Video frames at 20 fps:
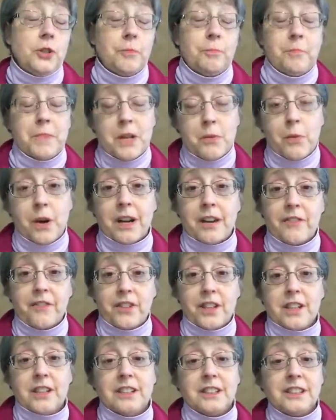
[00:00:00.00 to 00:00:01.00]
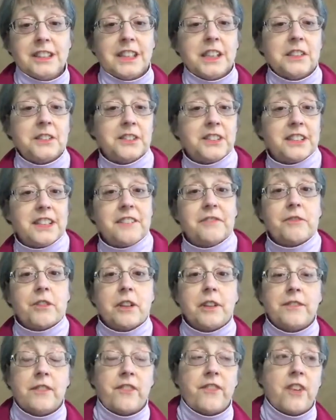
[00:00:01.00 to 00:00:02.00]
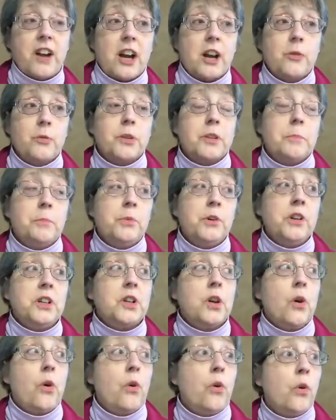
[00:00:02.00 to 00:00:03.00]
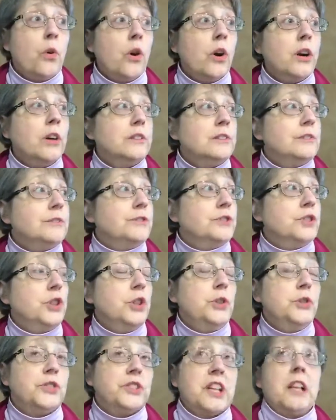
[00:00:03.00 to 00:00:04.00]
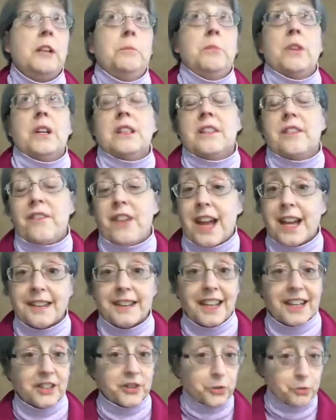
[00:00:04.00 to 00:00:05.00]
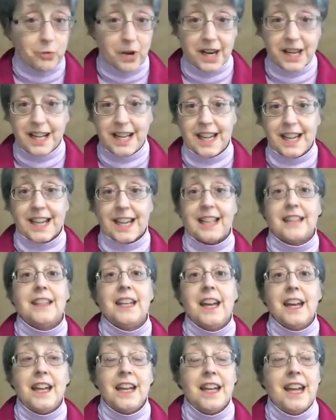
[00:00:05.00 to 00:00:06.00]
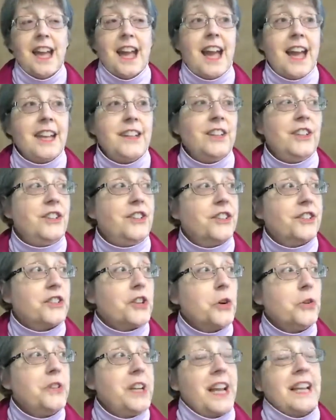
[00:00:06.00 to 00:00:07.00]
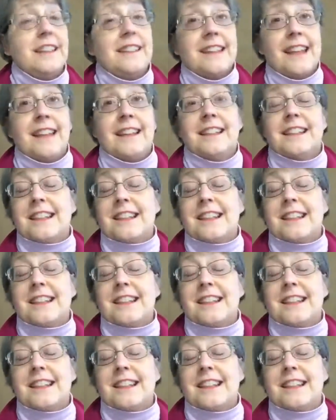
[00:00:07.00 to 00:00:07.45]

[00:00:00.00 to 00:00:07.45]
me want to feel, sit in front of a fire with a book, or do you celebrate the fact that it's raining and you just go dance in